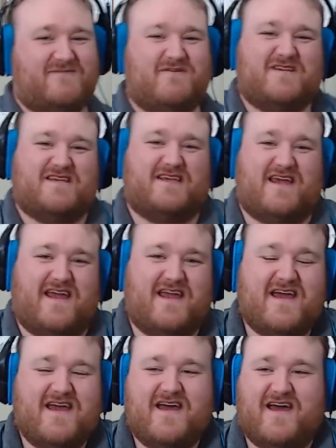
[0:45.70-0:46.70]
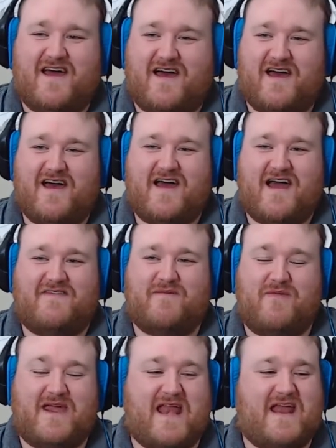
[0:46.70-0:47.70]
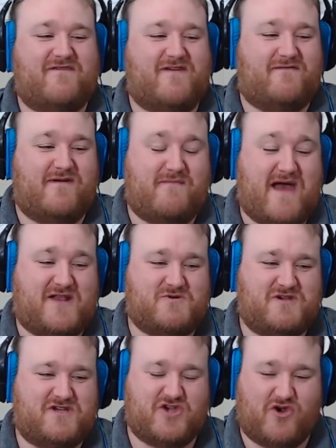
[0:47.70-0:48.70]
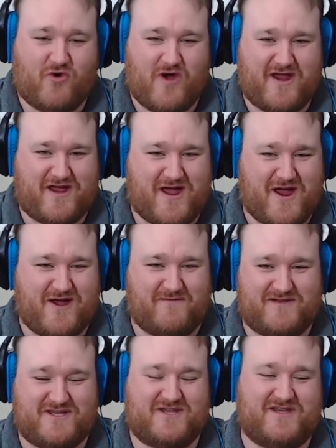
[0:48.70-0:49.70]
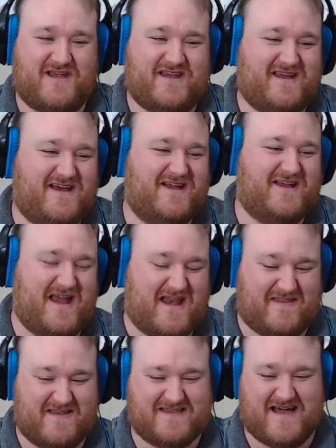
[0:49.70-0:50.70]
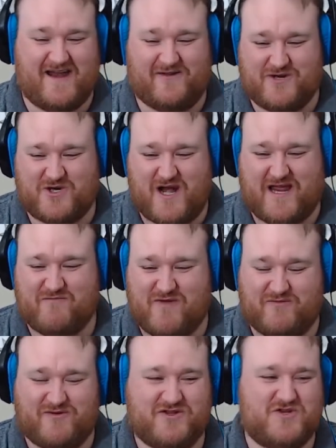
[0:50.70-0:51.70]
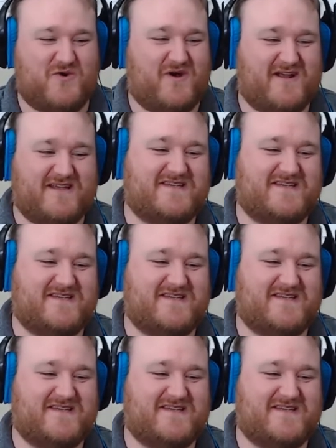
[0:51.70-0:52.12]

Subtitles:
We used to say at the beginning of every match, we used to say "Great Games," and in the title to try to get people to join us.